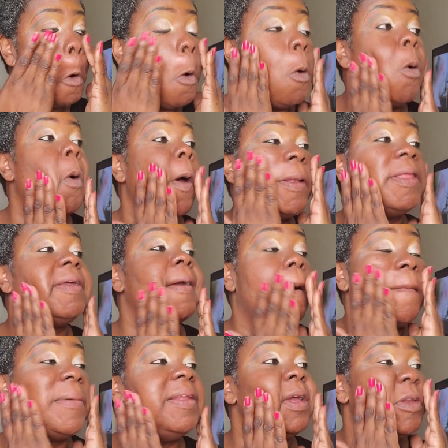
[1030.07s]
oily
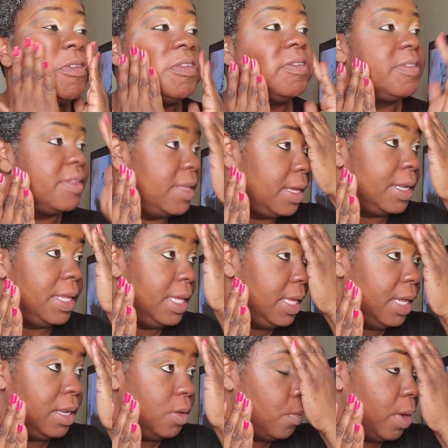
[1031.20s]
combination skin
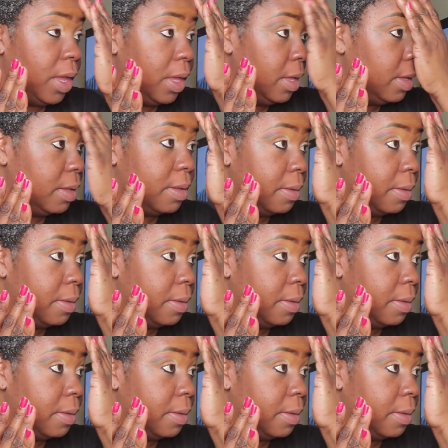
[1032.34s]
anyway.